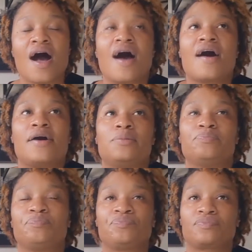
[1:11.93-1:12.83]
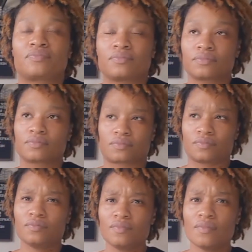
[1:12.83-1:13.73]
Um,
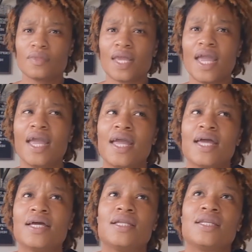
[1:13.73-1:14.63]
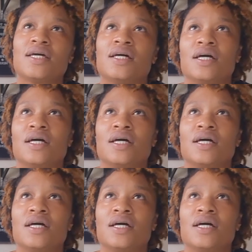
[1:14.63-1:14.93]
and